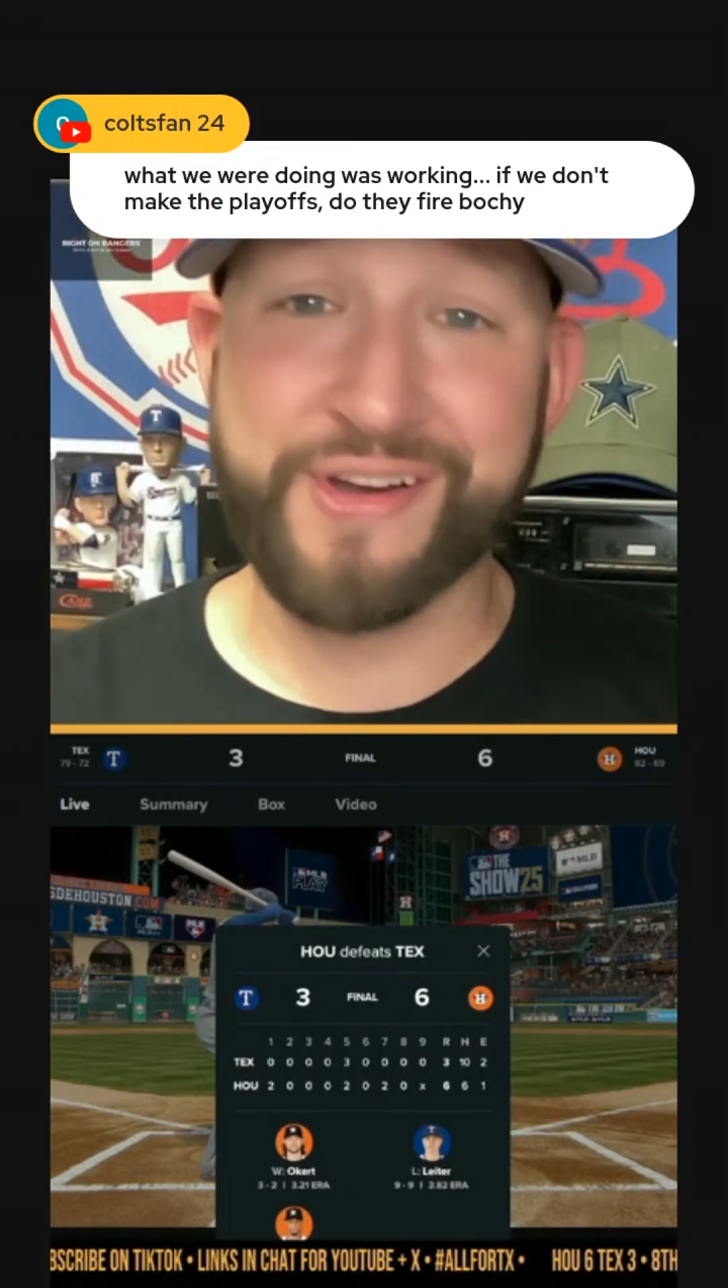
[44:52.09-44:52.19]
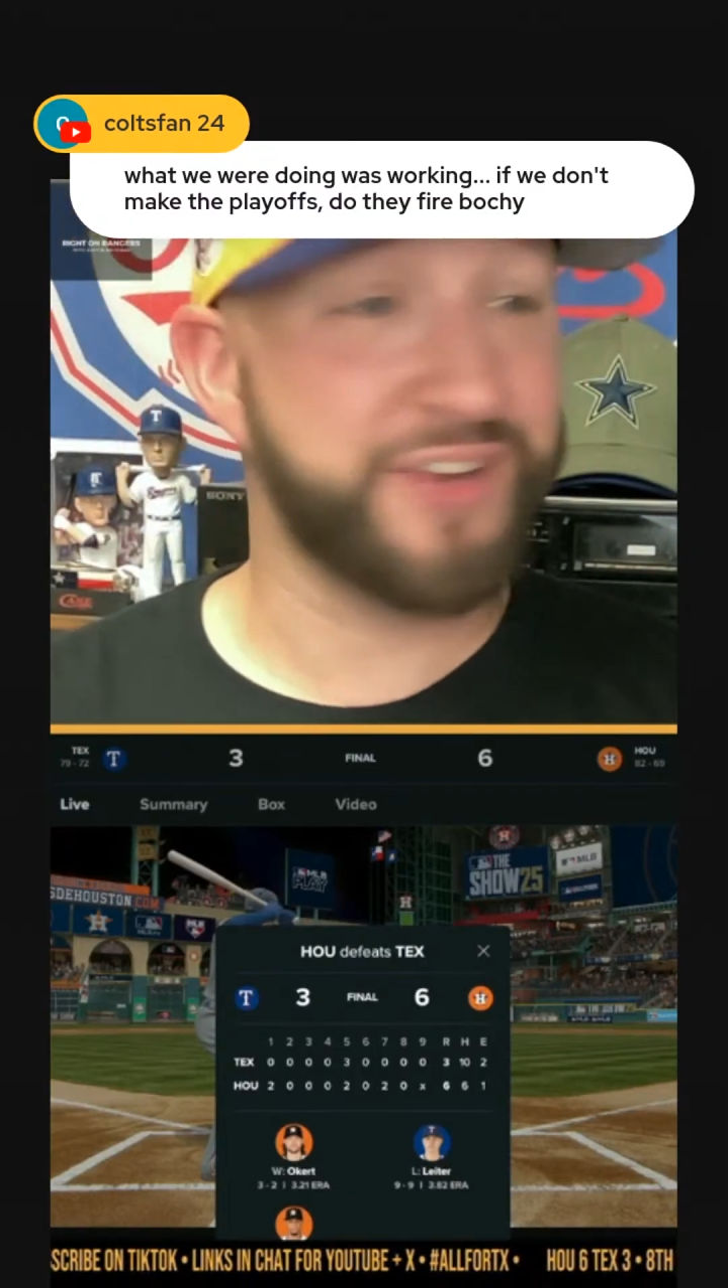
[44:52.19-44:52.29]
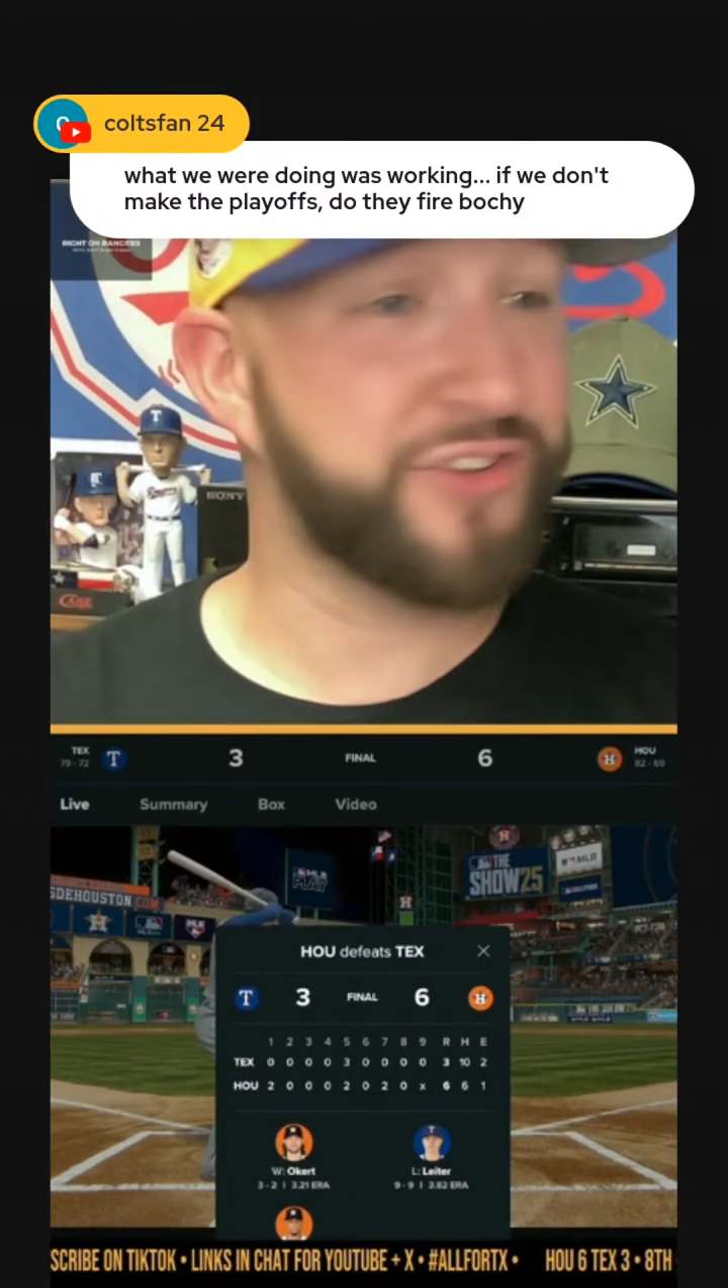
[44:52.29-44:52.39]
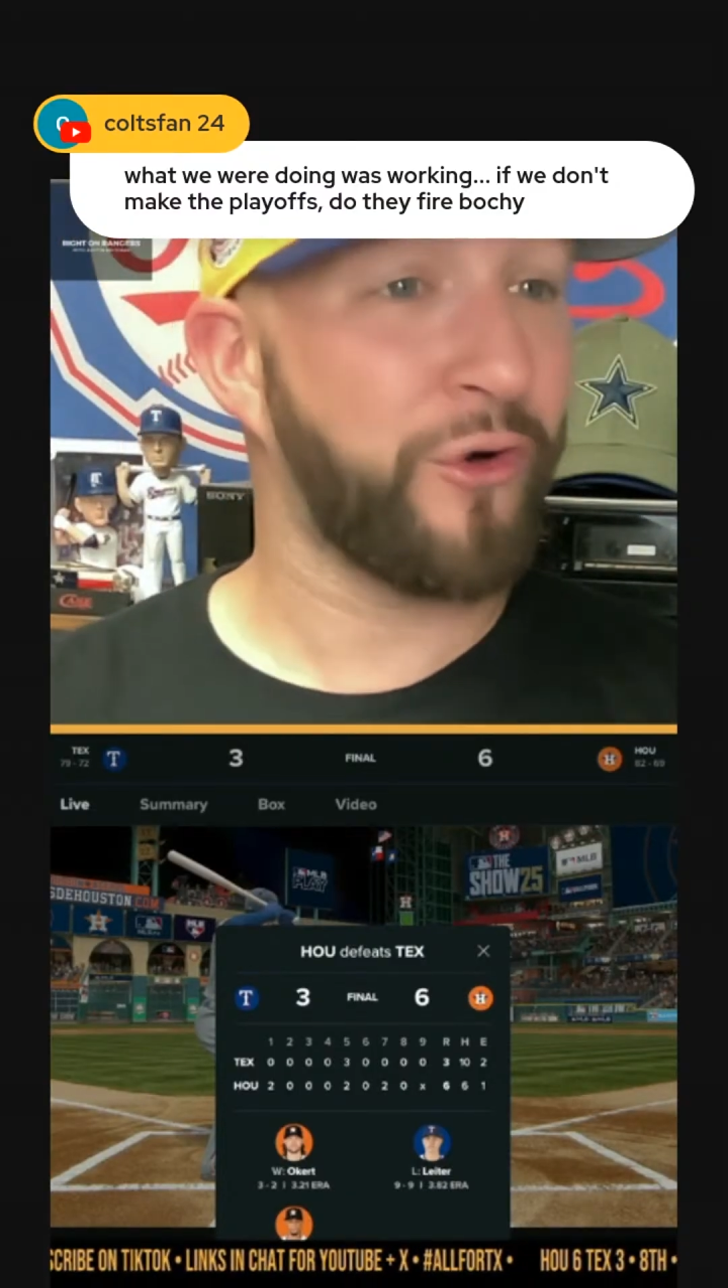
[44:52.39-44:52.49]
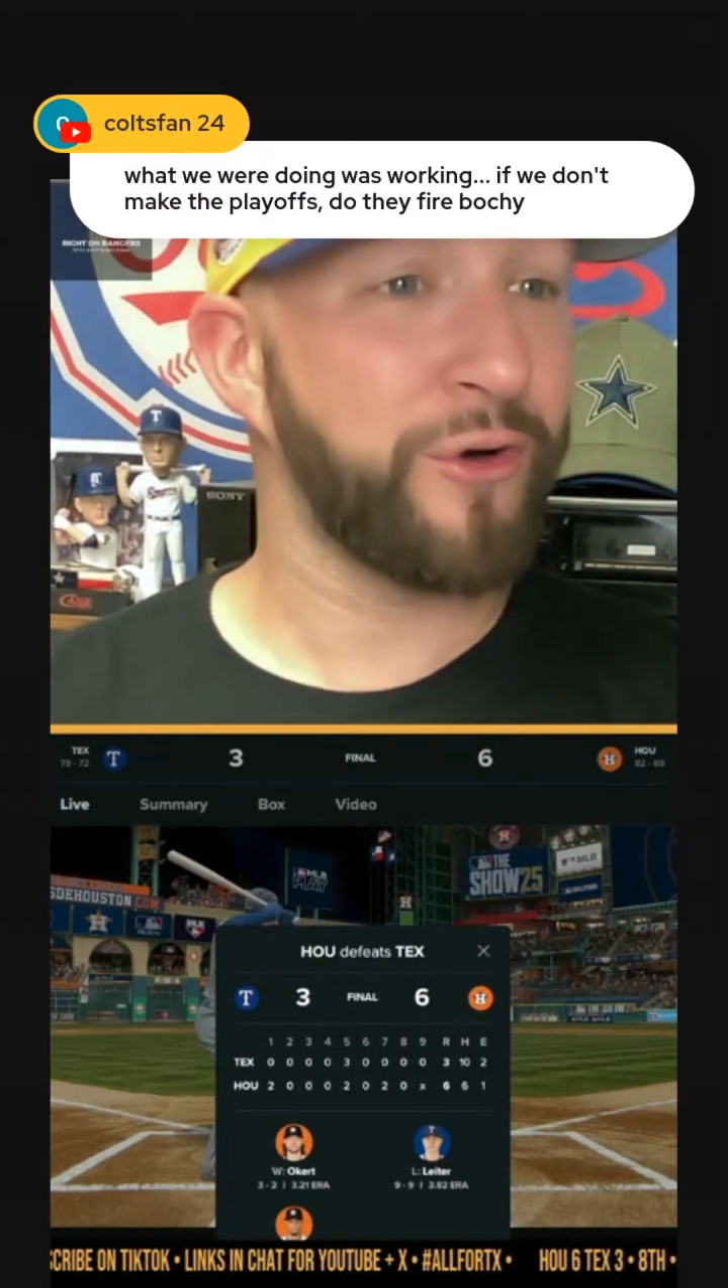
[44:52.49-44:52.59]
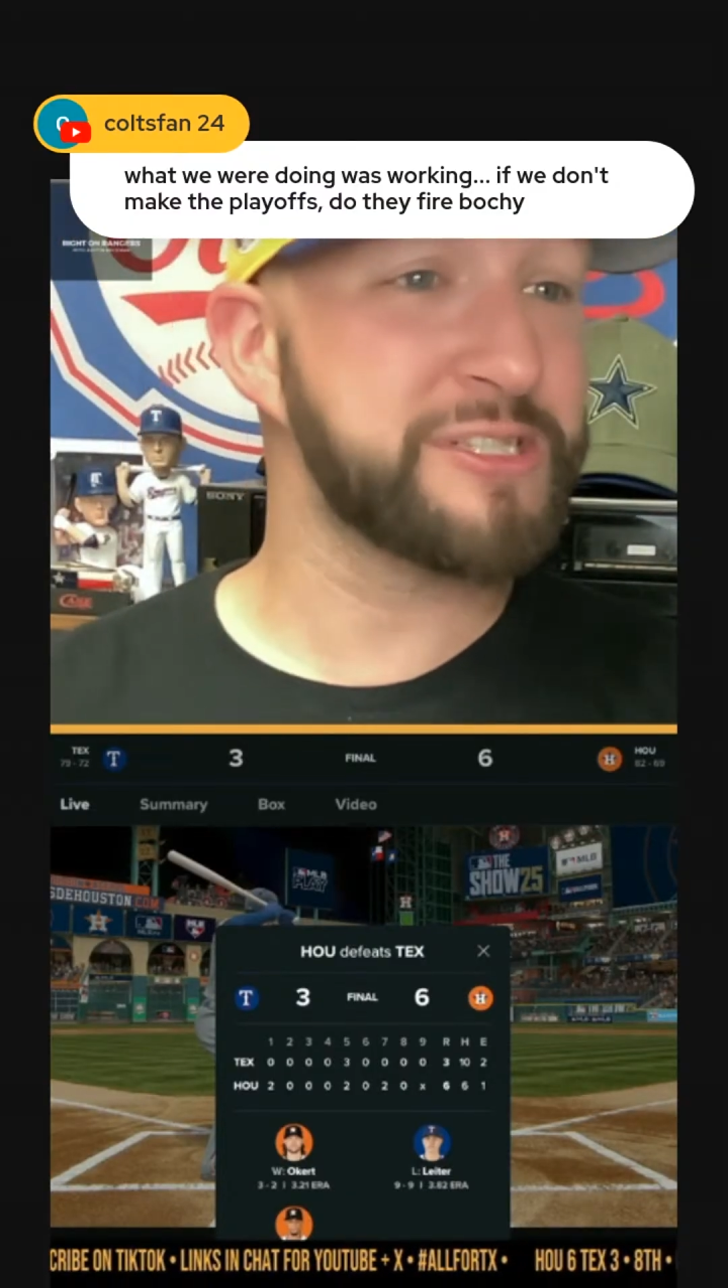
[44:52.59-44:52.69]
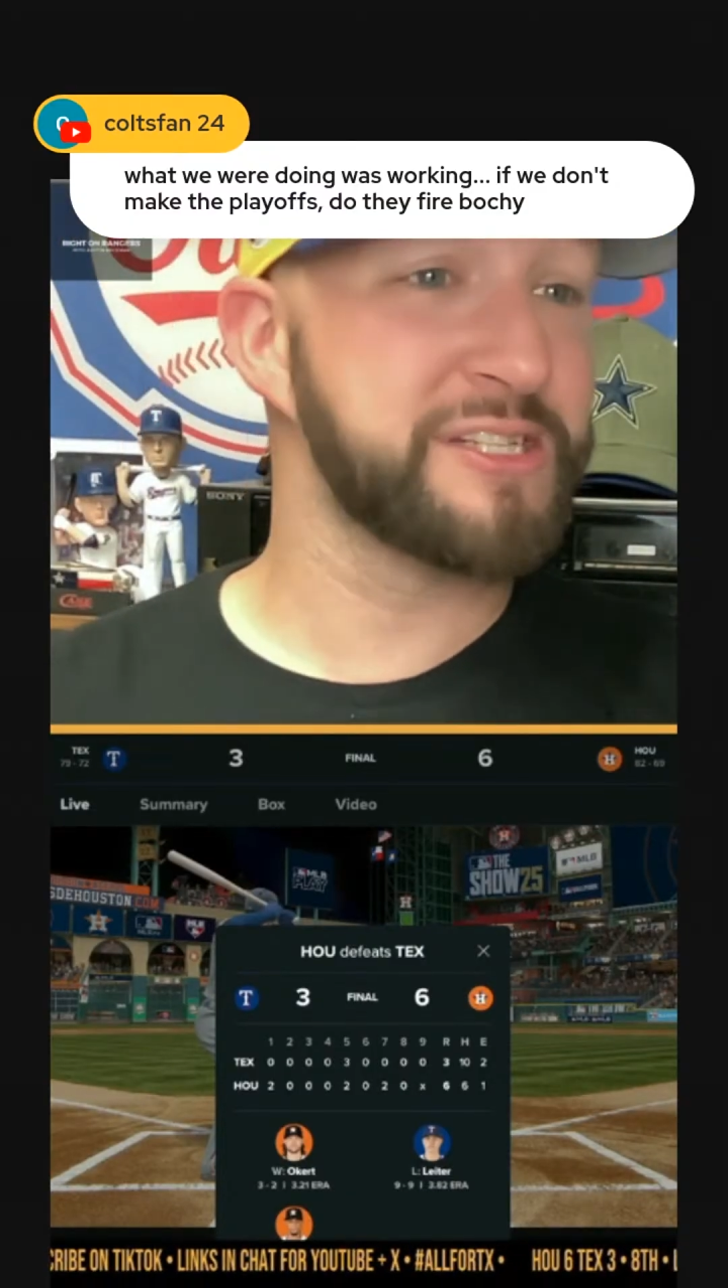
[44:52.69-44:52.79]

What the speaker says: controls